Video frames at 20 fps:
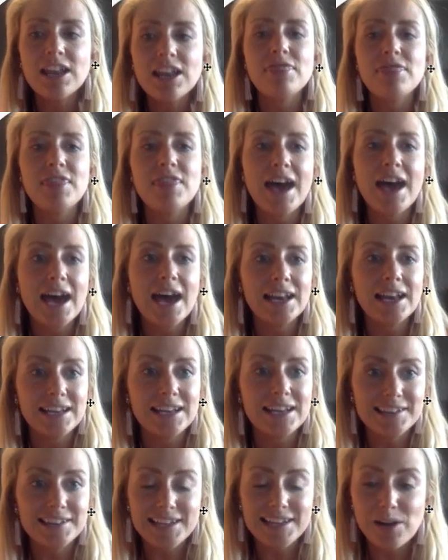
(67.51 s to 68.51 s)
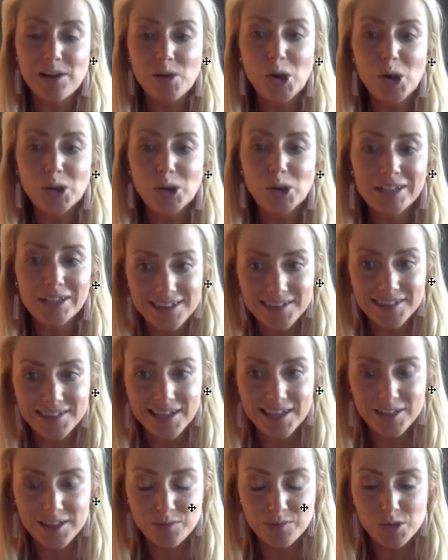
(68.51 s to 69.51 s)
that it is now called
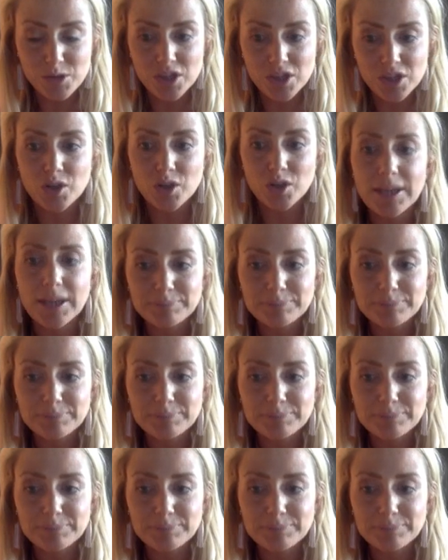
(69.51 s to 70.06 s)
Insights, which is great.